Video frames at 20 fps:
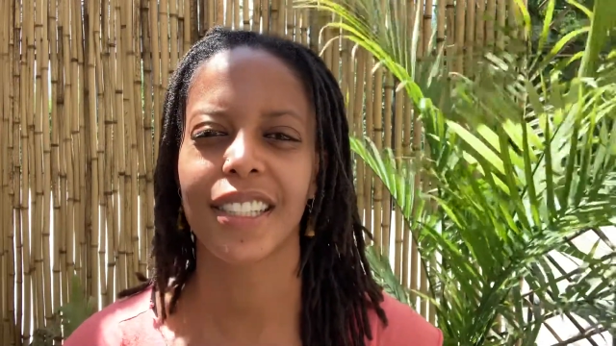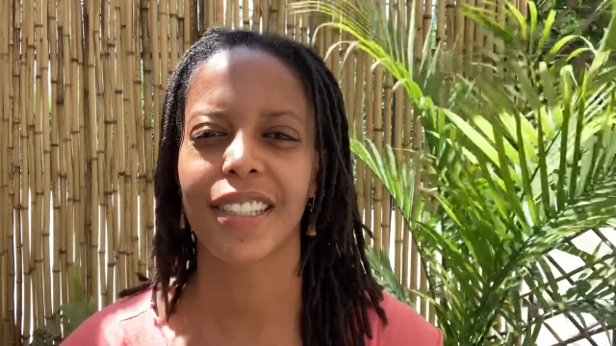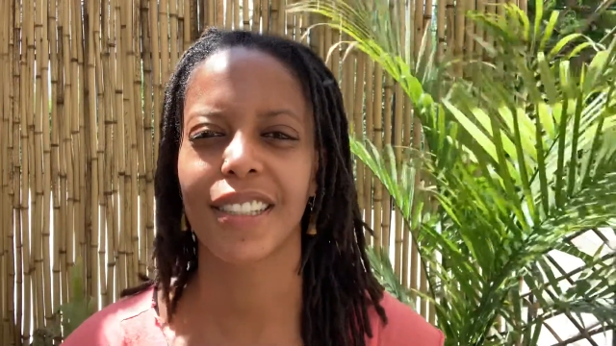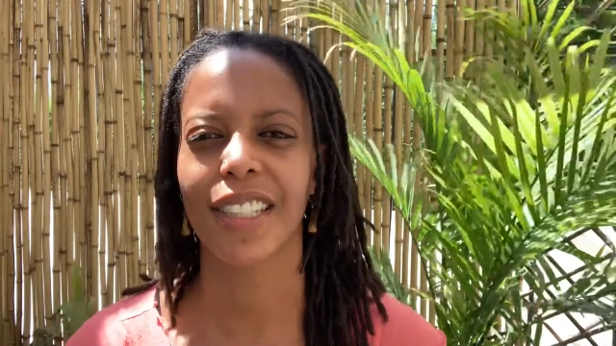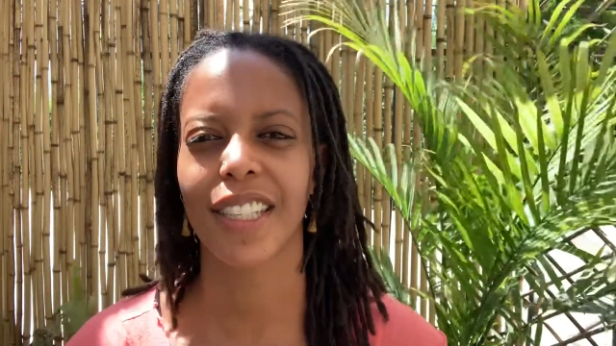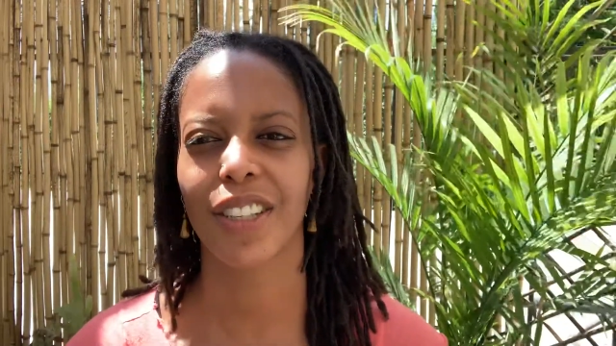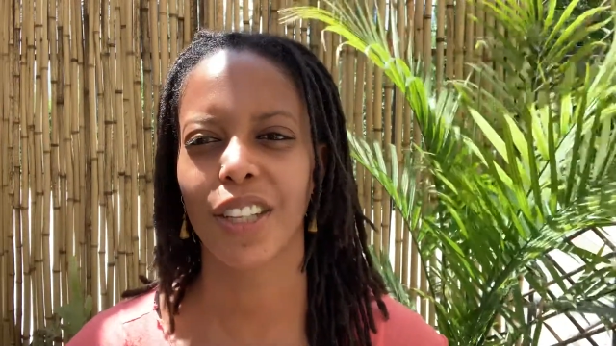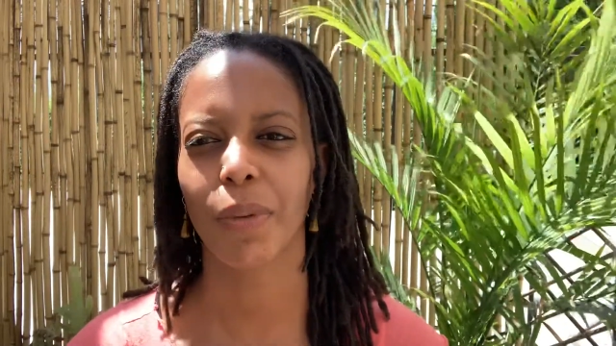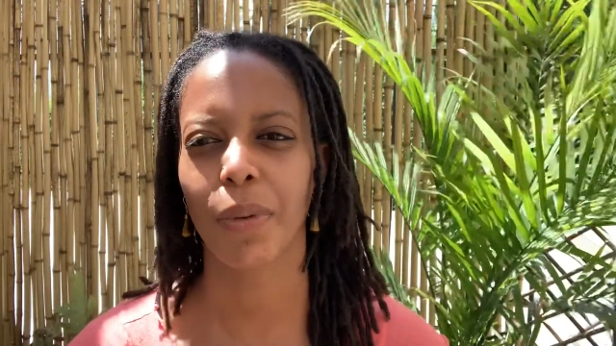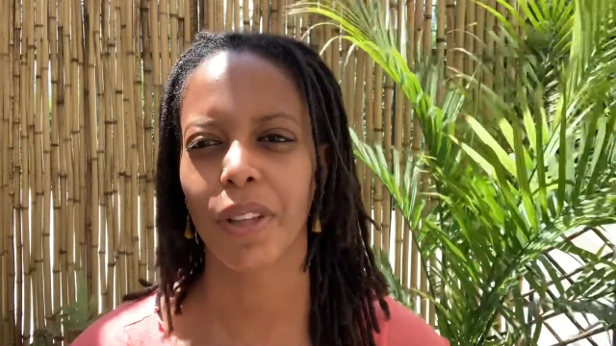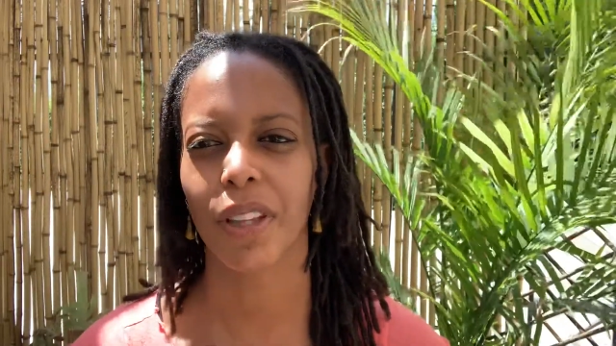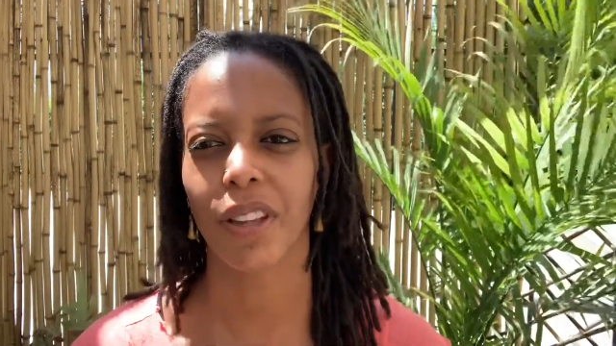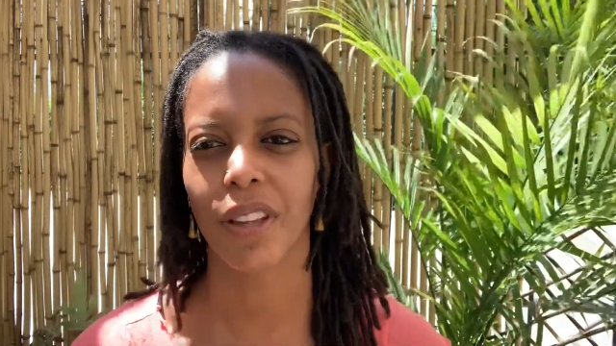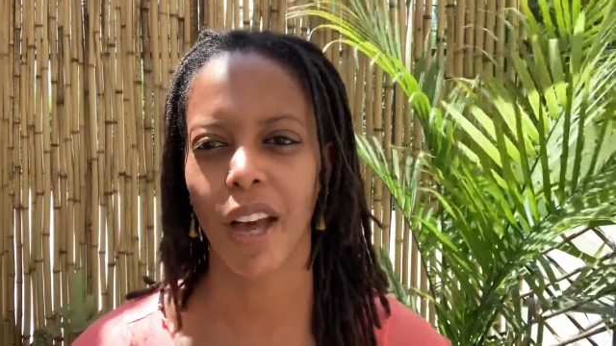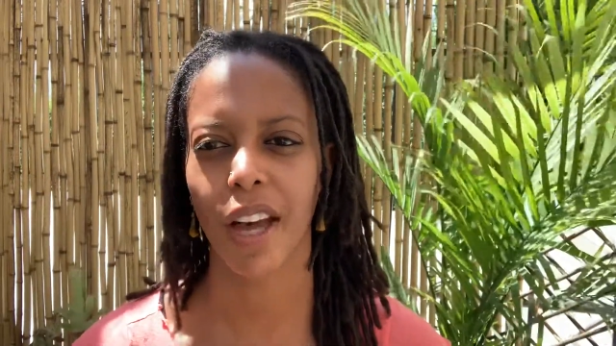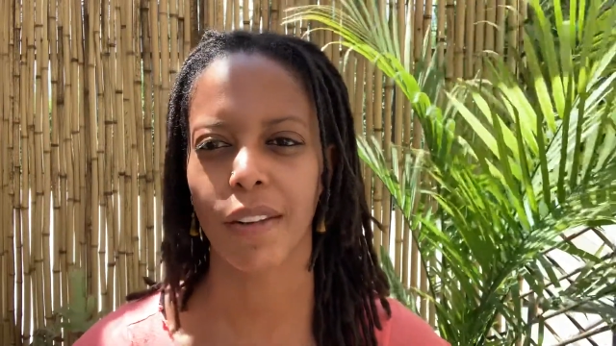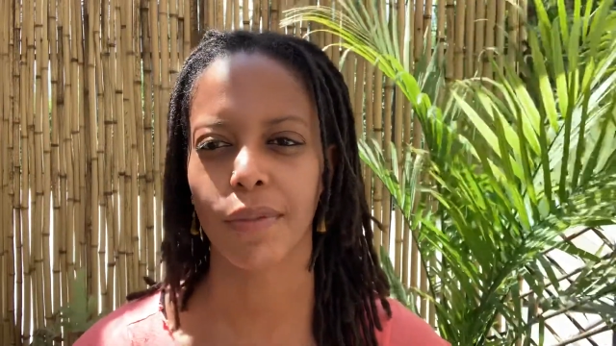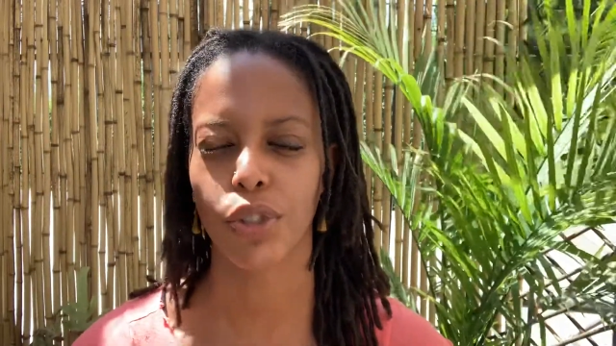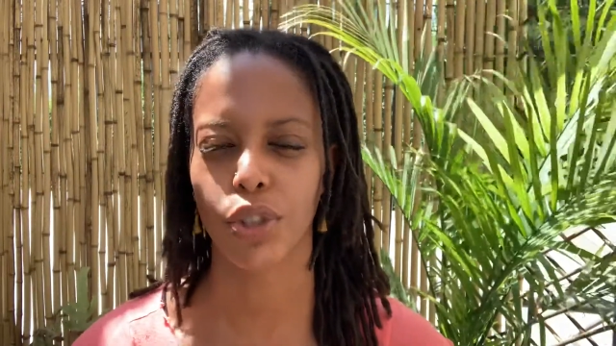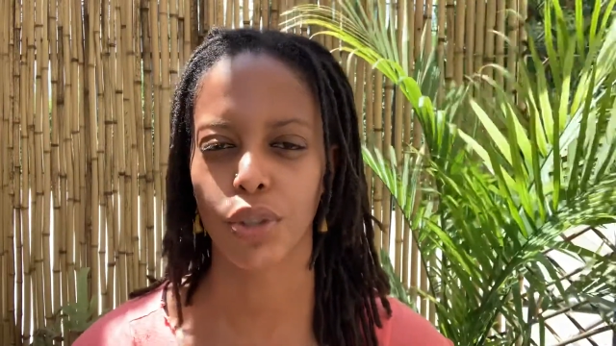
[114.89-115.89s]
dealing with a
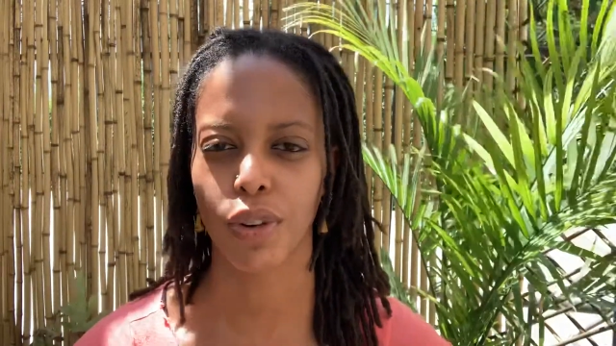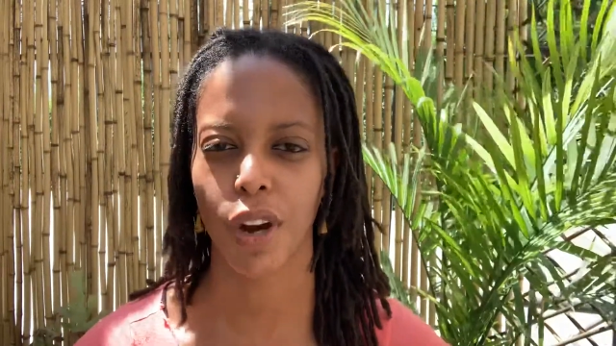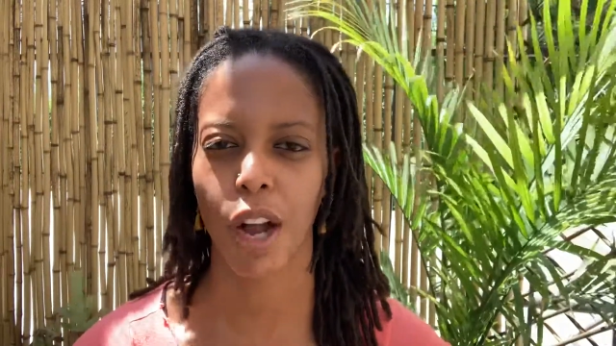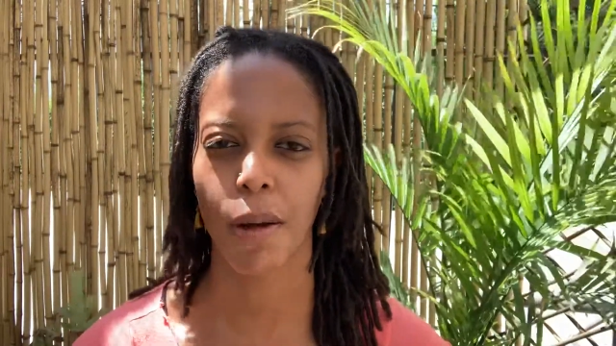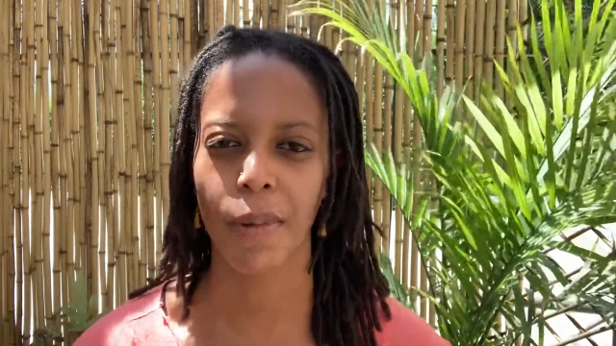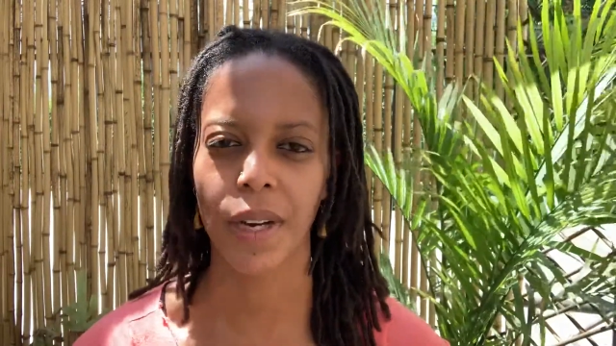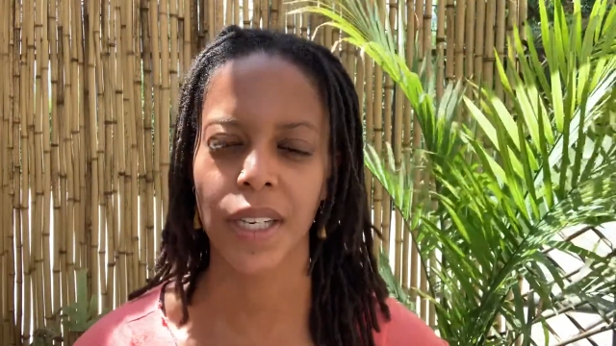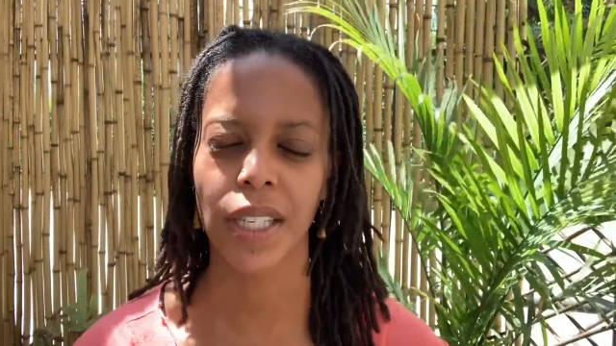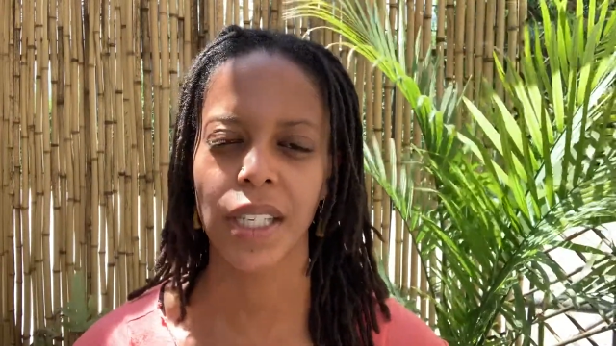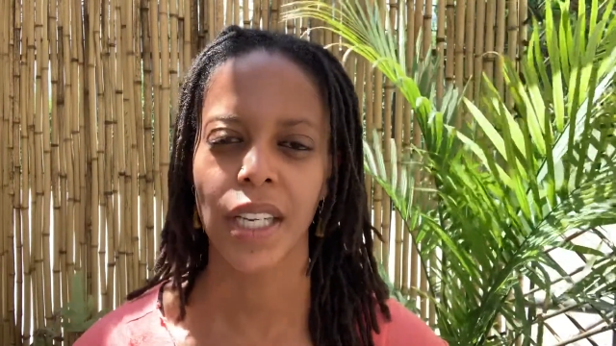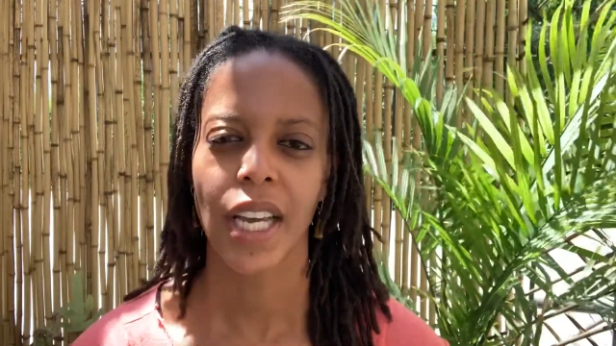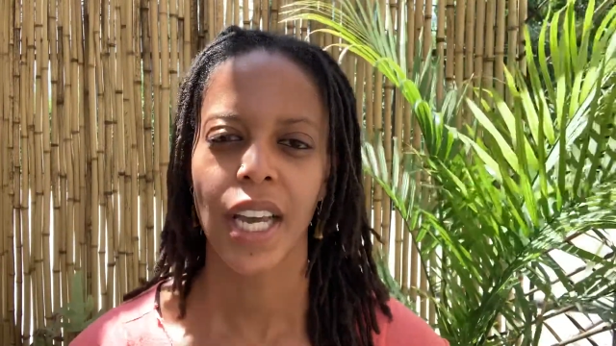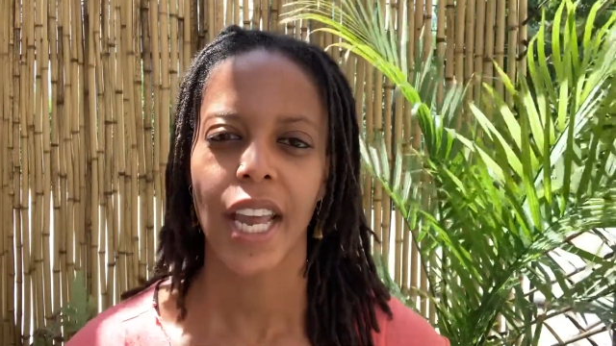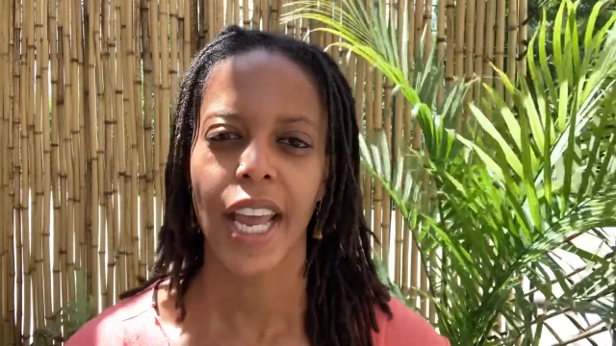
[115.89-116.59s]
lot of trauma.